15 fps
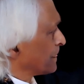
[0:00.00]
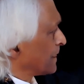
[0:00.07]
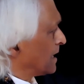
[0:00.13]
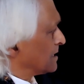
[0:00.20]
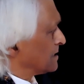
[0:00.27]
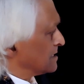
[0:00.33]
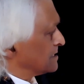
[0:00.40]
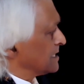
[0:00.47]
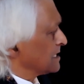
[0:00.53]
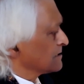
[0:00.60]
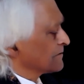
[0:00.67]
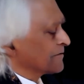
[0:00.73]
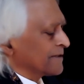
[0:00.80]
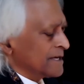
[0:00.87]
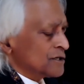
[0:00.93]
and
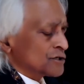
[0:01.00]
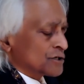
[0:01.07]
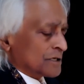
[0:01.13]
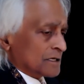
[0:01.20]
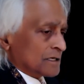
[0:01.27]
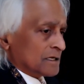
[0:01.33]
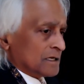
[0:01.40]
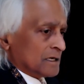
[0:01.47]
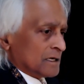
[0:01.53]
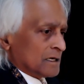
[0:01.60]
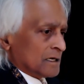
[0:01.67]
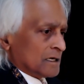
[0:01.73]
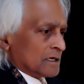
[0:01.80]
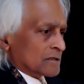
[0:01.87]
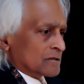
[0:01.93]
de-conflation
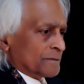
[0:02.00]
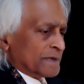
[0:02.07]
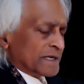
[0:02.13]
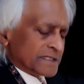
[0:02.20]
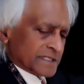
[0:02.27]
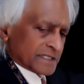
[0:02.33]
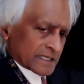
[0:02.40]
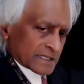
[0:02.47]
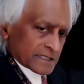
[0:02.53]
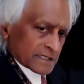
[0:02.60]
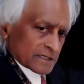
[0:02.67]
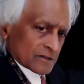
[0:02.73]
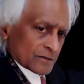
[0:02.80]
to be a citizen,